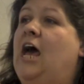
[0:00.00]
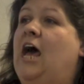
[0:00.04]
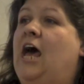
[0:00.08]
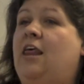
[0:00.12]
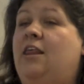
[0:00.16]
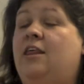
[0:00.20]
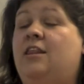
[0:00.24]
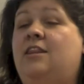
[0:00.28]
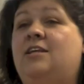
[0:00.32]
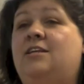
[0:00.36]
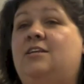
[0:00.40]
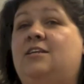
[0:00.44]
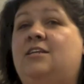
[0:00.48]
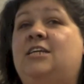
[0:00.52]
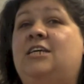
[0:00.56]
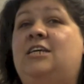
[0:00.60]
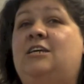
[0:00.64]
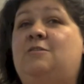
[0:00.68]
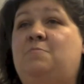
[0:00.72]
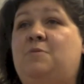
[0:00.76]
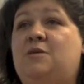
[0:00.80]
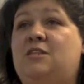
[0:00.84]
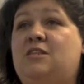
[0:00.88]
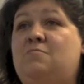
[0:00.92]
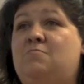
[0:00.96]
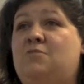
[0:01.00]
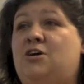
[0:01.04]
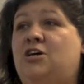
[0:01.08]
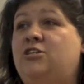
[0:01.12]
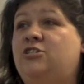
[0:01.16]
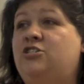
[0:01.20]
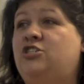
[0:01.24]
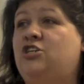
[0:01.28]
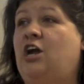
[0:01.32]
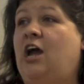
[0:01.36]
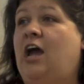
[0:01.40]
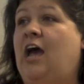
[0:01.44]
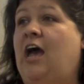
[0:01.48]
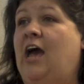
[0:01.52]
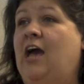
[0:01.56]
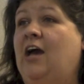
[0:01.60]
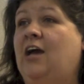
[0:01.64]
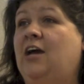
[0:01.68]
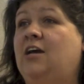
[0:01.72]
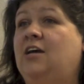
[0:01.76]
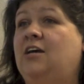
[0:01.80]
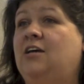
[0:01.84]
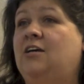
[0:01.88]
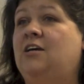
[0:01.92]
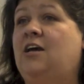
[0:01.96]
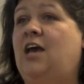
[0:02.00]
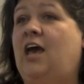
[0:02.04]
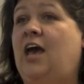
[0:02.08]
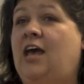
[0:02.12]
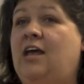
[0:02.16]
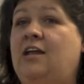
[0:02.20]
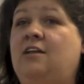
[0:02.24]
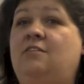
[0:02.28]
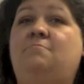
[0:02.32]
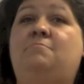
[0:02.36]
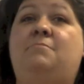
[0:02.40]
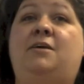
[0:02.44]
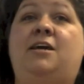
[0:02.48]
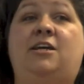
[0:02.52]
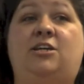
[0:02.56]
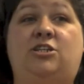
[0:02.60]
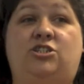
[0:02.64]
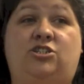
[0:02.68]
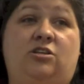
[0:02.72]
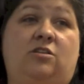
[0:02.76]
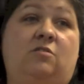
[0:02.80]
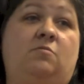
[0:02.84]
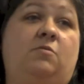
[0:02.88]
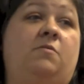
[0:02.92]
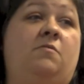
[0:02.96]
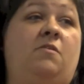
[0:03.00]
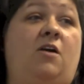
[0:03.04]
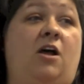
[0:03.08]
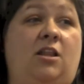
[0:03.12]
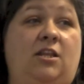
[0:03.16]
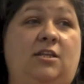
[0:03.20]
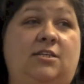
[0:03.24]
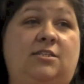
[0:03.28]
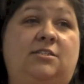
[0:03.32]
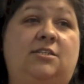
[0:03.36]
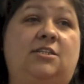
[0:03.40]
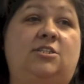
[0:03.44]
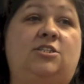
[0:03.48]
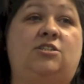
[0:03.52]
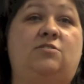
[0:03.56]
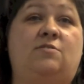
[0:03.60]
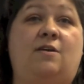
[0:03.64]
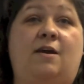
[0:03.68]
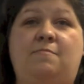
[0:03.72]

Other than keeping them on track and making sure that we were all listening to the